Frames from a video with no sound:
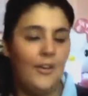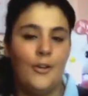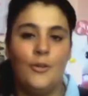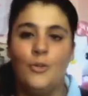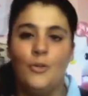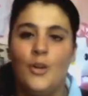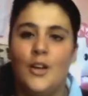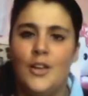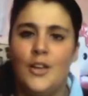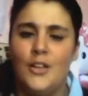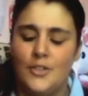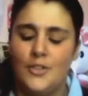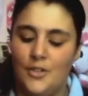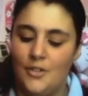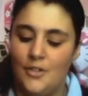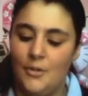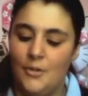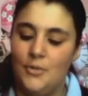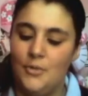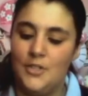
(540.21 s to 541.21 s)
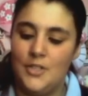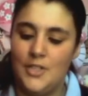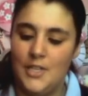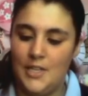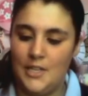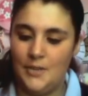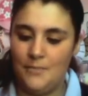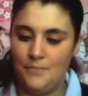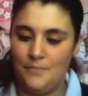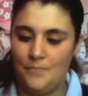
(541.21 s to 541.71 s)
oh, uh, sorry, I'm
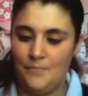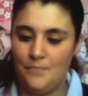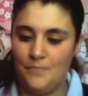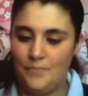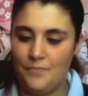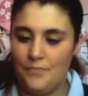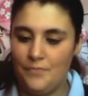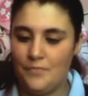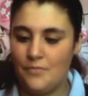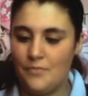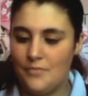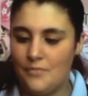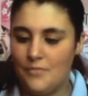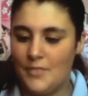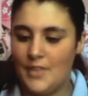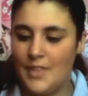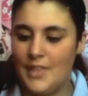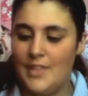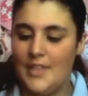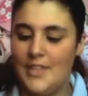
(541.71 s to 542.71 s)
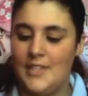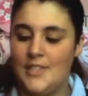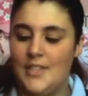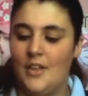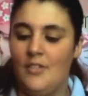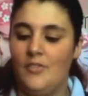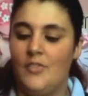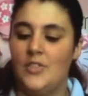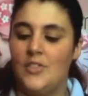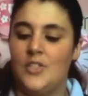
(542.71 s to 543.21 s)
using this and
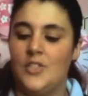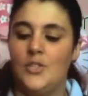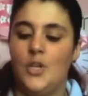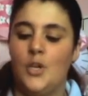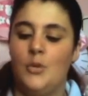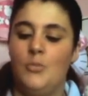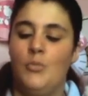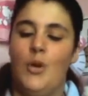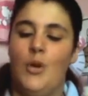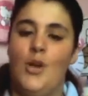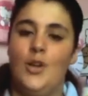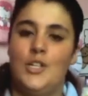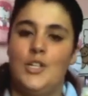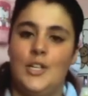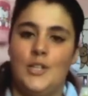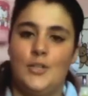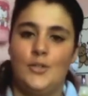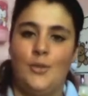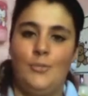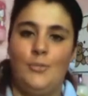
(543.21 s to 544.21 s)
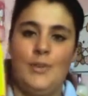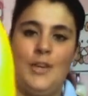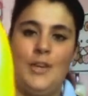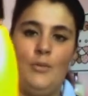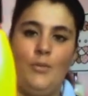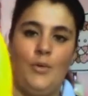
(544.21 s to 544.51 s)
I've used it so much it's completely